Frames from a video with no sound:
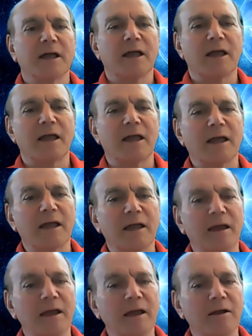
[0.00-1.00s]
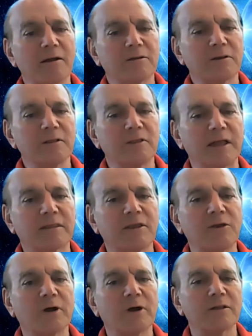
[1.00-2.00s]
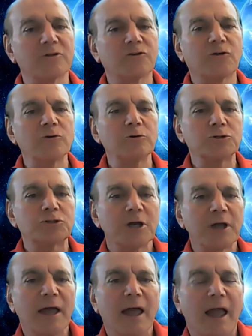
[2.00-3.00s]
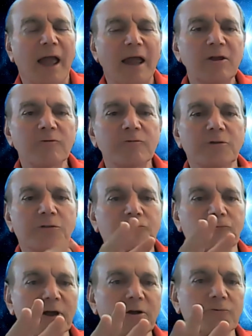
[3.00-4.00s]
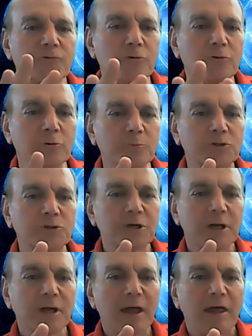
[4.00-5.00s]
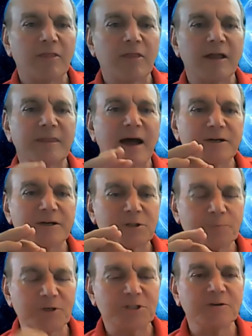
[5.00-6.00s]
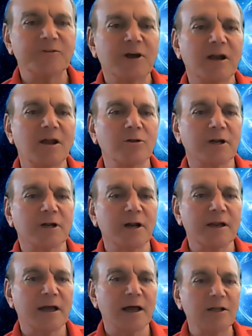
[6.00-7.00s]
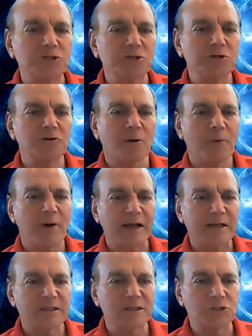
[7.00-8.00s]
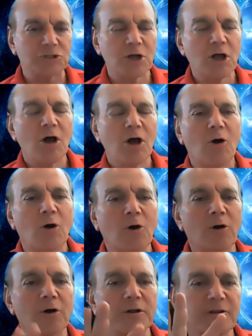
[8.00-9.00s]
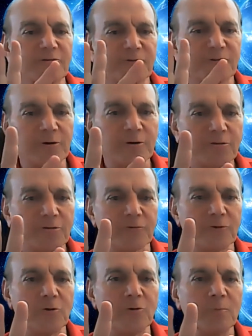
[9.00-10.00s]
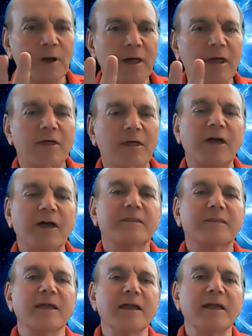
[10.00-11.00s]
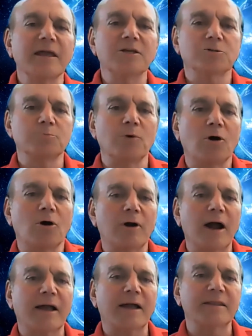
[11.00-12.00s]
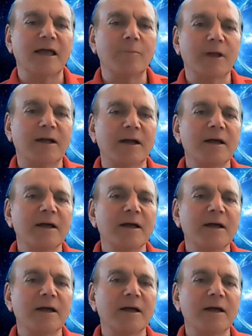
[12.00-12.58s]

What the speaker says: that you can choose any of the 3 rooms that are specifically on clinical engineering practice, or the 4th room that is more academic